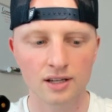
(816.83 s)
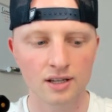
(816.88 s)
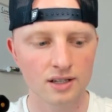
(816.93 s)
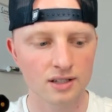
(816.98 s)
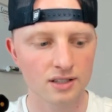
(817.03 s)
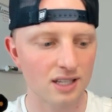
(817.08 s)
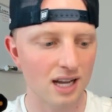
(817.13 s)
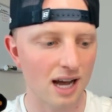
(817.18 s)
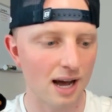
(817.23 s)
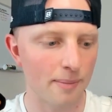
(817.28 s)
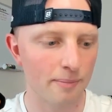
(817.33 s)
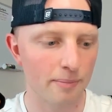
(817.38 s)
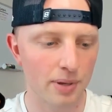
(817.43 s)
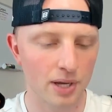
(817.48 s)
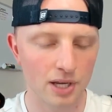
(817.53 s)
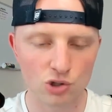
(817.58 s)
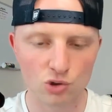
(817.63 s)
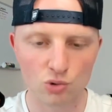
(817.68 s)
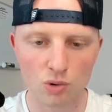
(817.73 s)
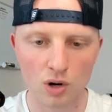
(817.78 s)
stop
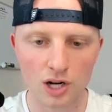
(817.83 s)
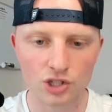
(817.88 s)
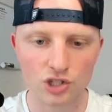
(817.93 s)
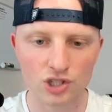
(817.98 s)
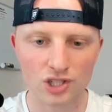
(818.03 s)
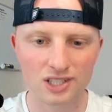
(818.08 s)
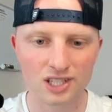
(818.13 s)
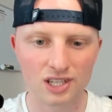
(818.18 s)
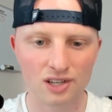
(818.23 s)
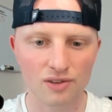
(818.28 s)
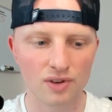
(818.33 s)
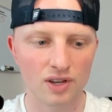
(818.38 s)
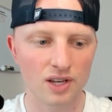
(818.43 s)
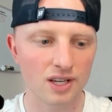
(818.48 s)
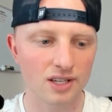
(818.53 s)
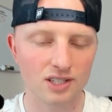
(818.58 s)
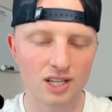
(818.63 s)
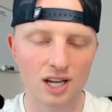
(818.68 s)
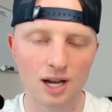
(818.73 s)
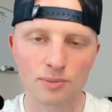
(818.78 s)
binge watching
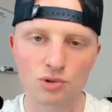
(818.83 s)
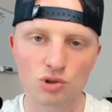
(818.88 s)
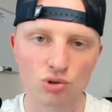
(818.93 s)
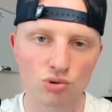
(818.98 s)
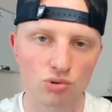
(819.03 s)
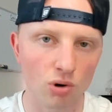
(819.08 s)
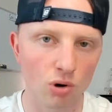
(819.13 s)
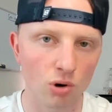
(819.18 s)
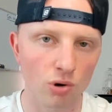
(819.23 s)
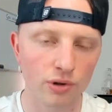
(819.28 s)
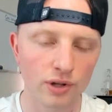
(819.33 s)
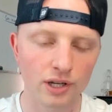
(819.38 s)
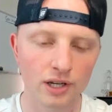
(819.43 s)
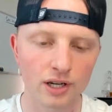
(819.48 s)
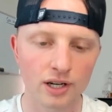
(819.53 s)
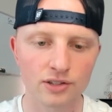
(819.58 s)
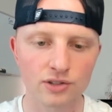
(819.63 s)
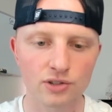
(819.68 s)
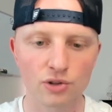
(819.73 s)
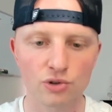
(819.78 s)
TV, stop
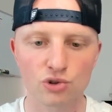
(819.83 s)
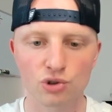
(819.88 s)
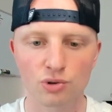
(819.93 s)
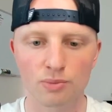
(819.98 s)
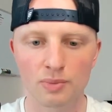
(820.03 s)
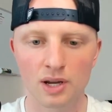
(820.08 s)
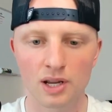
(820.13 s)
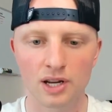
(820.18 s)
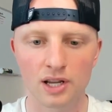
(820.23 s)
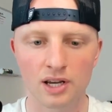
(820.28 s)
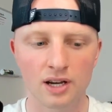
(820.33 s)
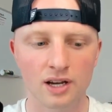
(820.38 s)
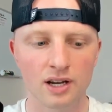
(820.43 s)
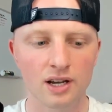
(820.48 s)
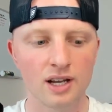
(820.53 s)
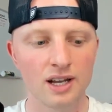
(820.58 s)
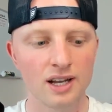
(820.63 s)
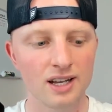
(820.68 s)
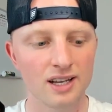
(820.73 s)
scrolling on social media,